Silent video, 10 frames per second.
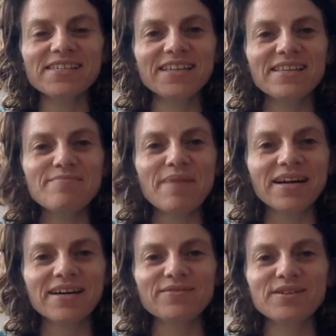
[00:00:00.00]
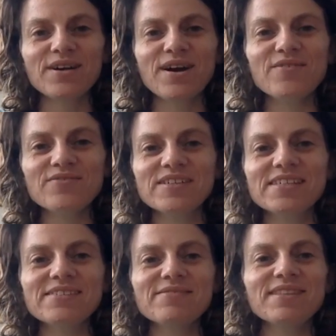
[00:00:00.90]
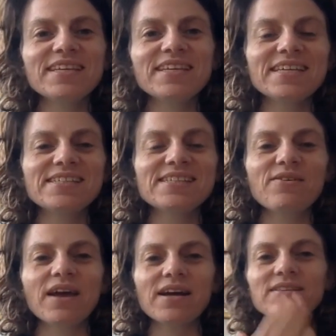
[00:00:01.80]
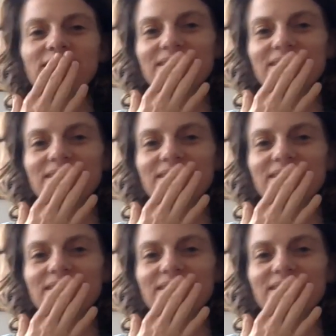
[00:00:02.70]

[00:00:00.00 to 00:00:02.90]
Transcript: at the back of your office with the kids. Okay, I'll